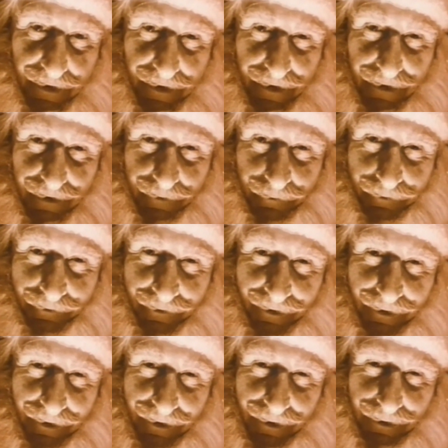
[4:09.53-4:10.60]
Well, not any of
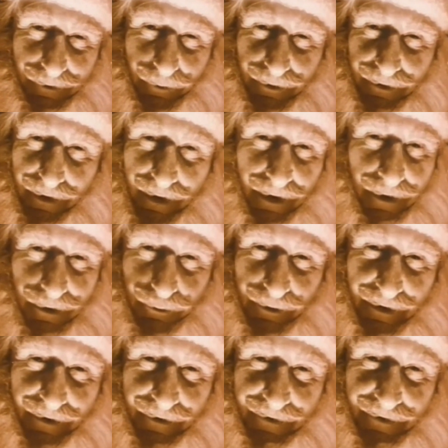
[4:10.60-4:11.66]
this stuff, but you know,
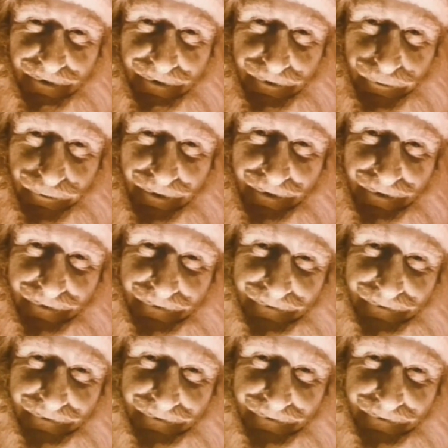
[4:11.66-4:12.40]
it's kind of pretending to